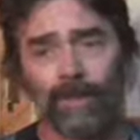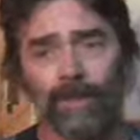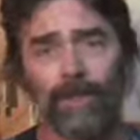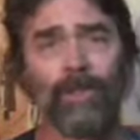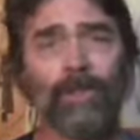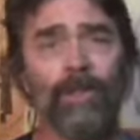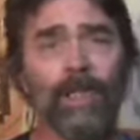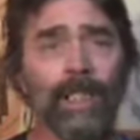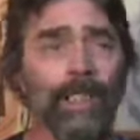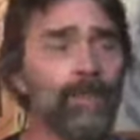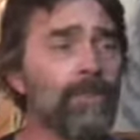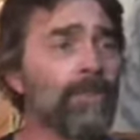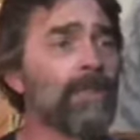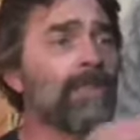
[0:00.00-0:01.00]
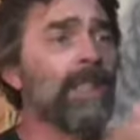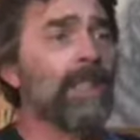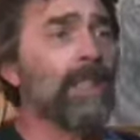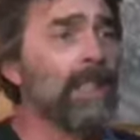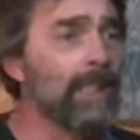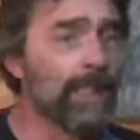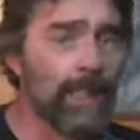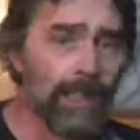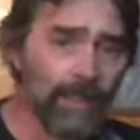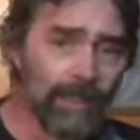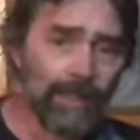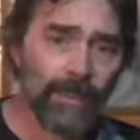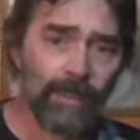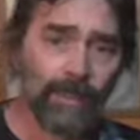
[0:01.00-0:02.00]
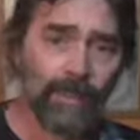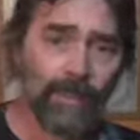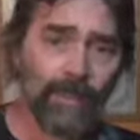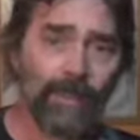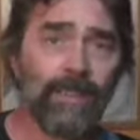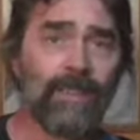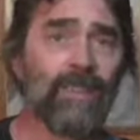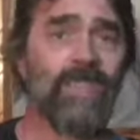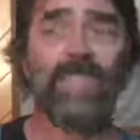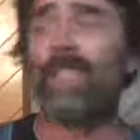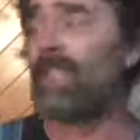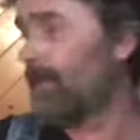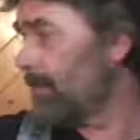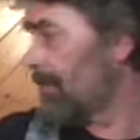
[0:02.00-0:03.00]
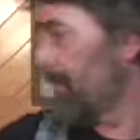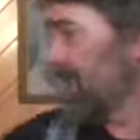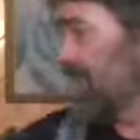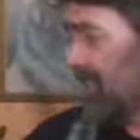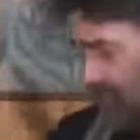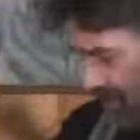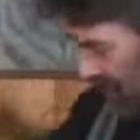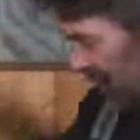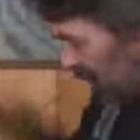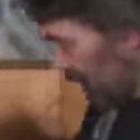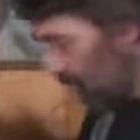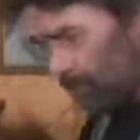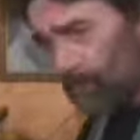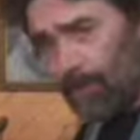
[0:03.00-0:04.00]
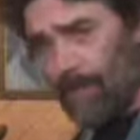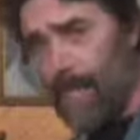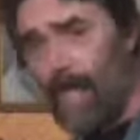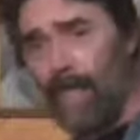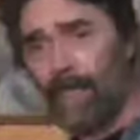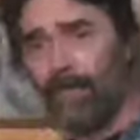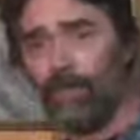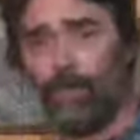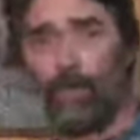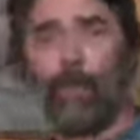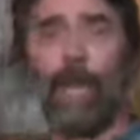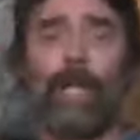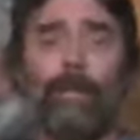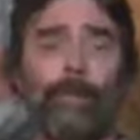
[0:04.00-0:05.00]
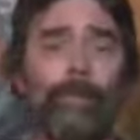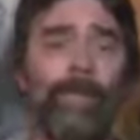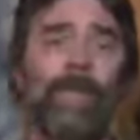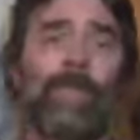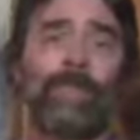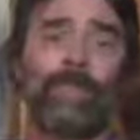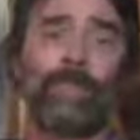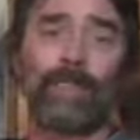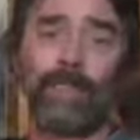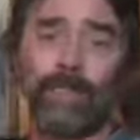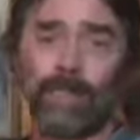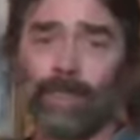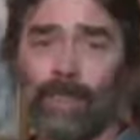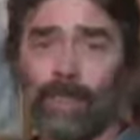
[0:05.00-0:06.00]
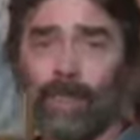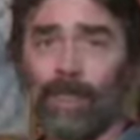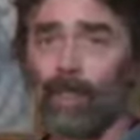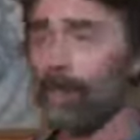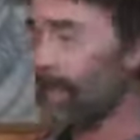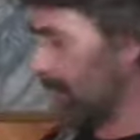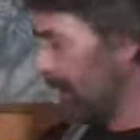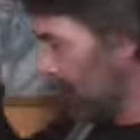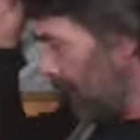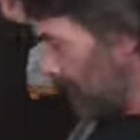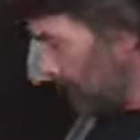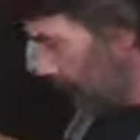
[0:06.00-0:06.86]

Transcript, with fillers: you and your seed. Seed meaning Jesus Christ, one person. Because I